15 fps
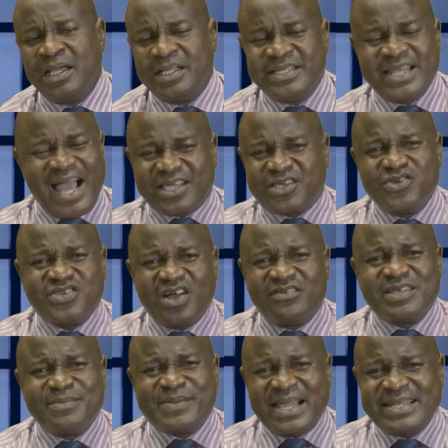The accuser of
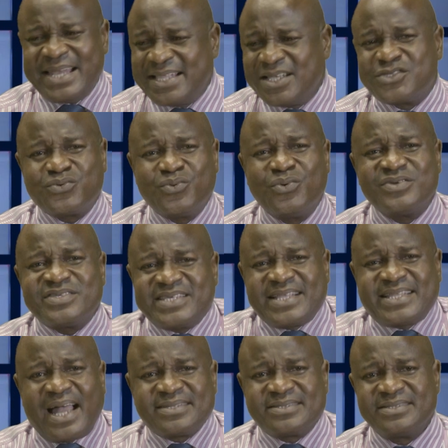the brethren is who?
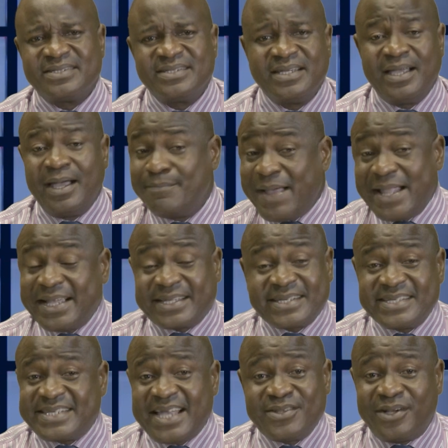Satan. Many
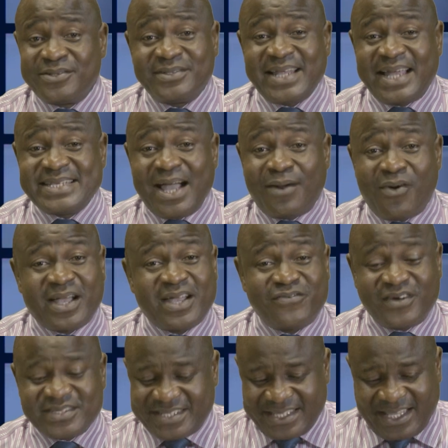Christians don't know that they are working
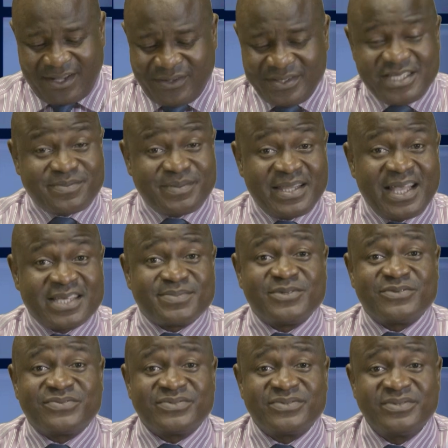for Satan, Holy Spirit, let's
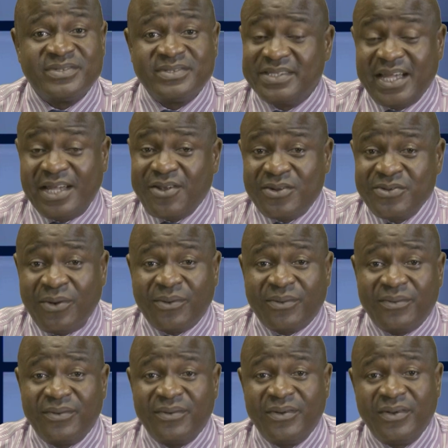move. They don't know.
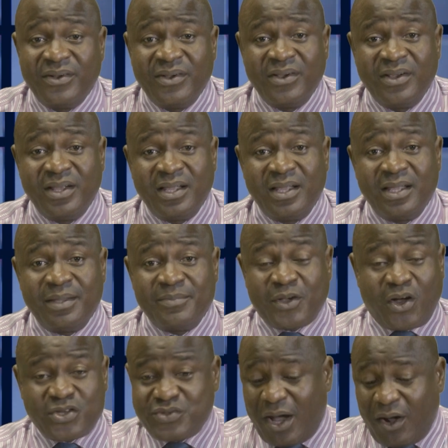
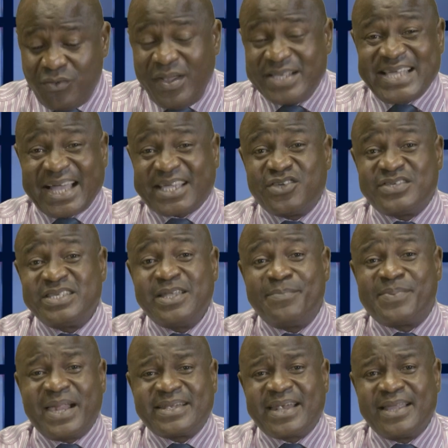Because you are always accusing the
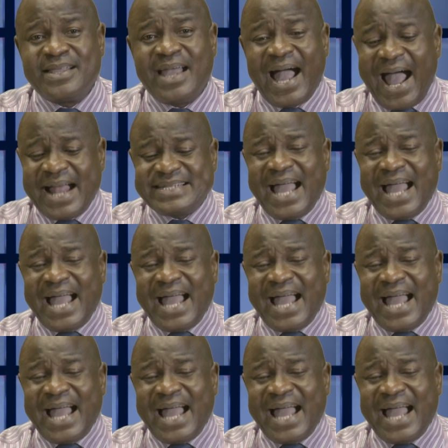brethren. At